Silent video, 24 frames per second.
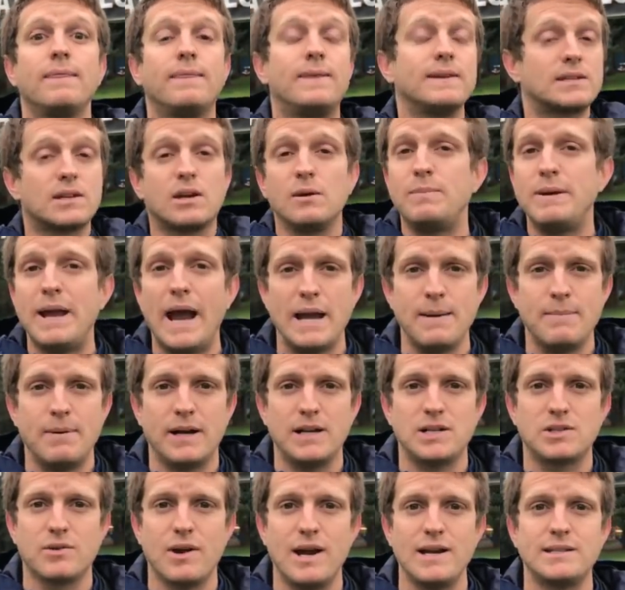This could be
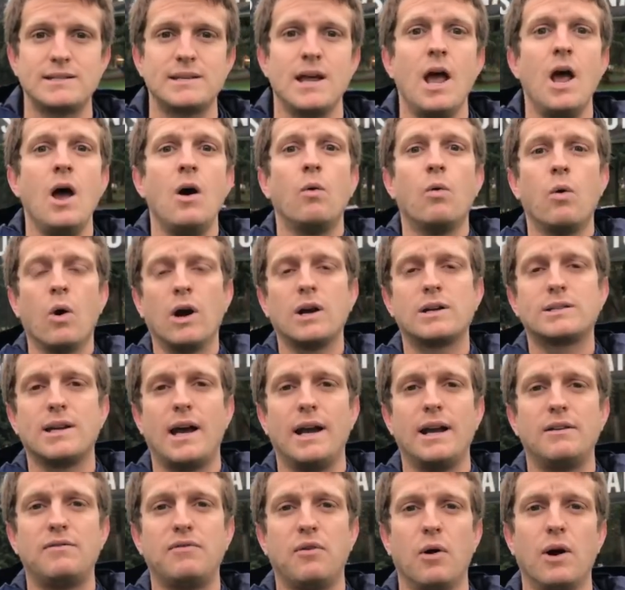anybody's race. We're
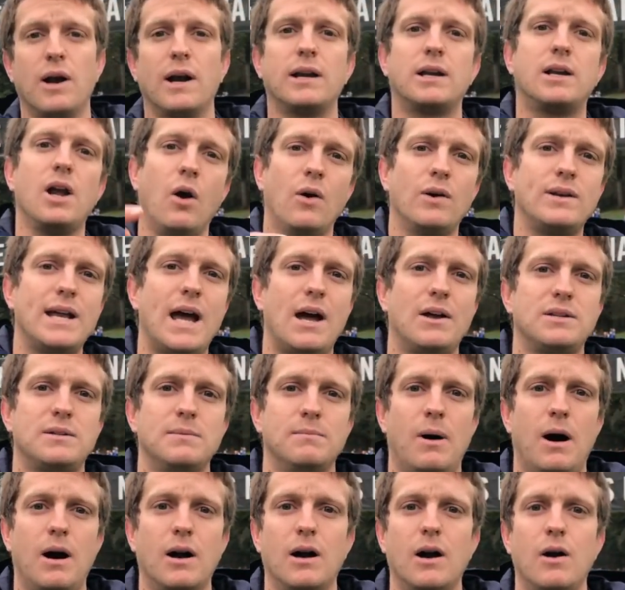excited for it. Going down
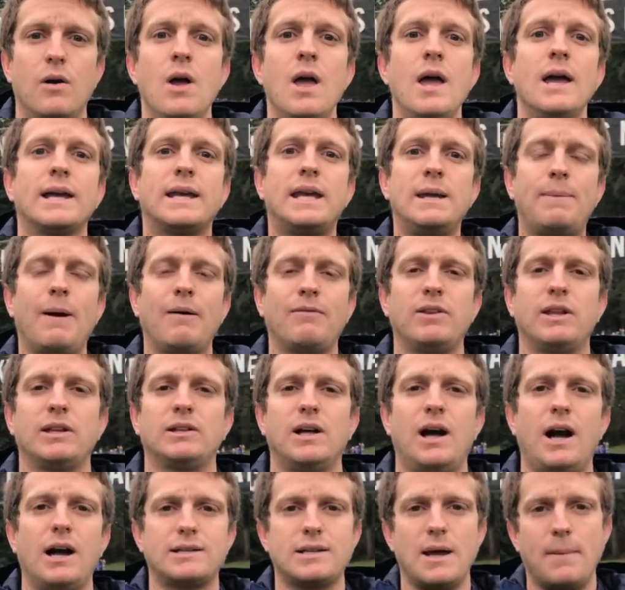tomorrow. Keep everything
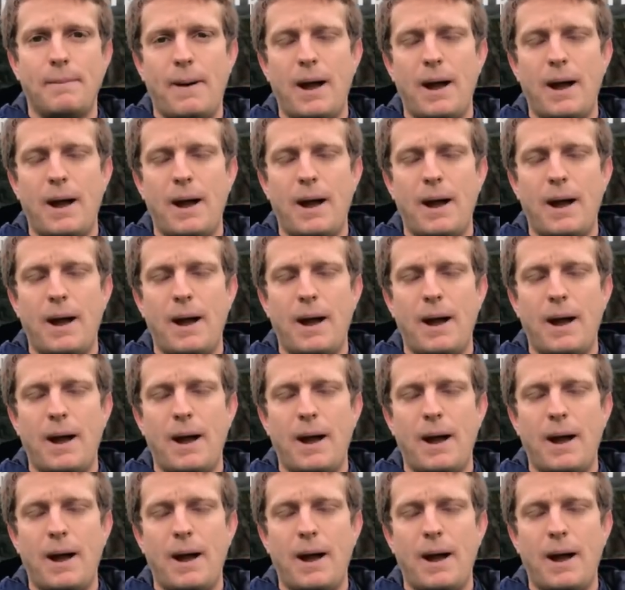locked.